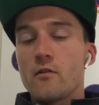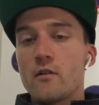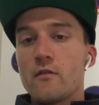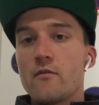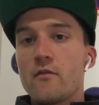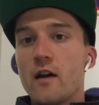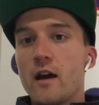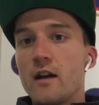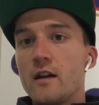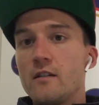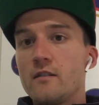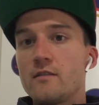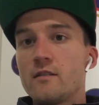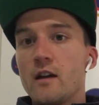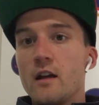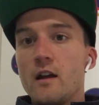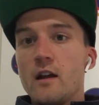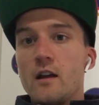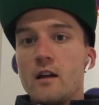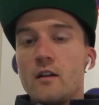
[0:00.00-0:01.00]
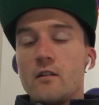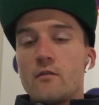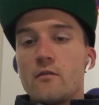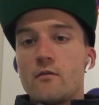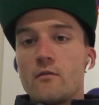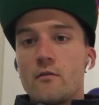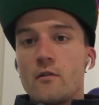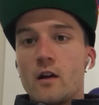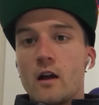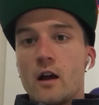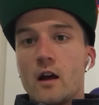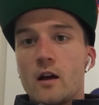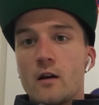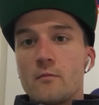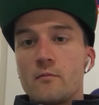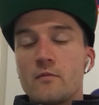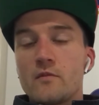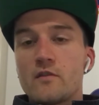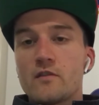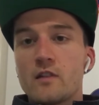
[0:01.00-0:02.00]
phase
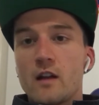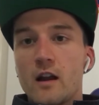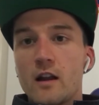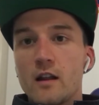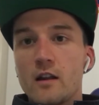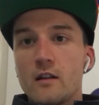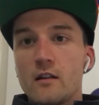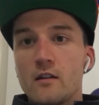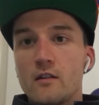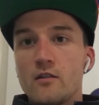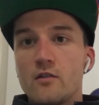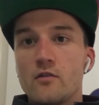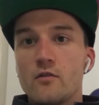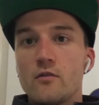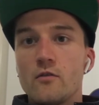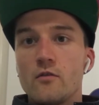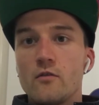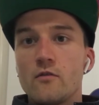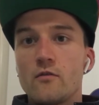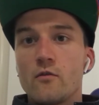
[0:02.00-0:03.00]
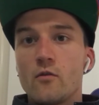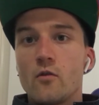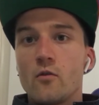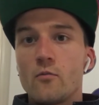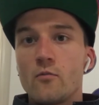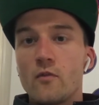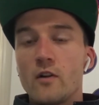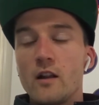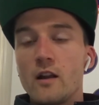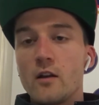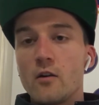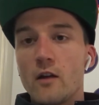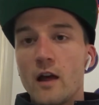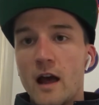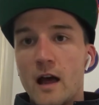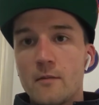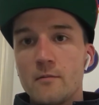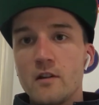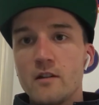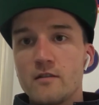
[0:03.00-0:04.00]
starting to form really good
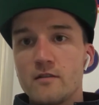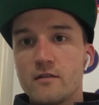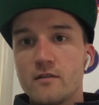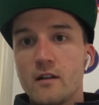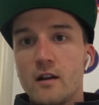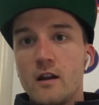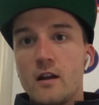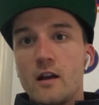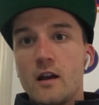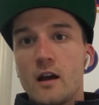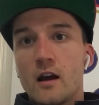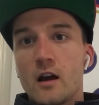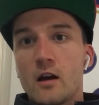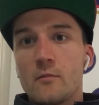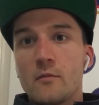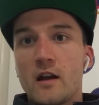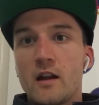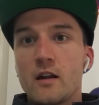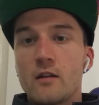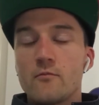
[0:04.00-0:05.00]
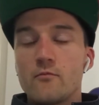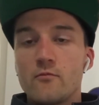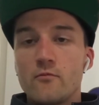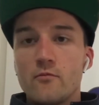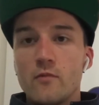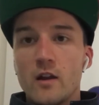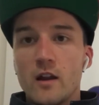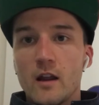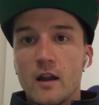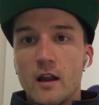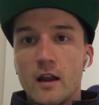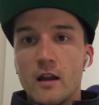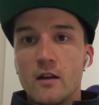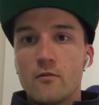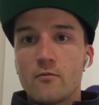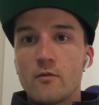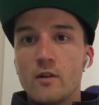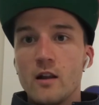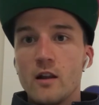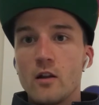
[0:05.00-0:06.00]
habits and in a
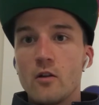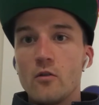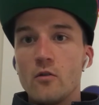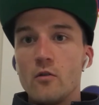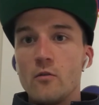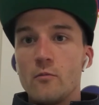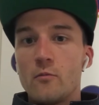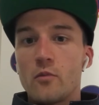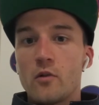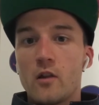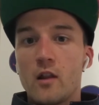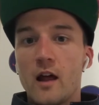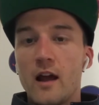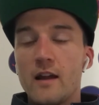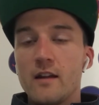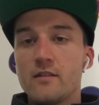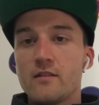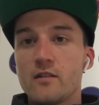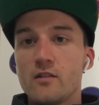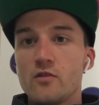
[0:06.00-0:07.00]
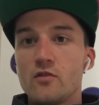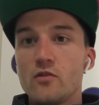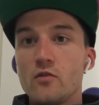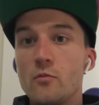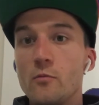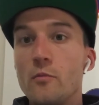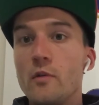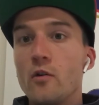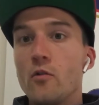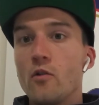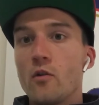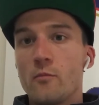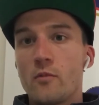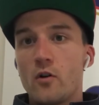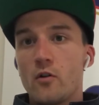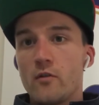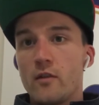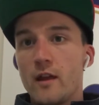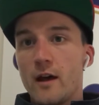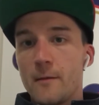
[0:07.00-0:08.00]
really good place to build
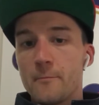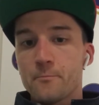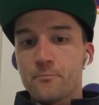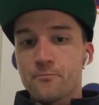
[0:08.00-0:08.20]
upon that.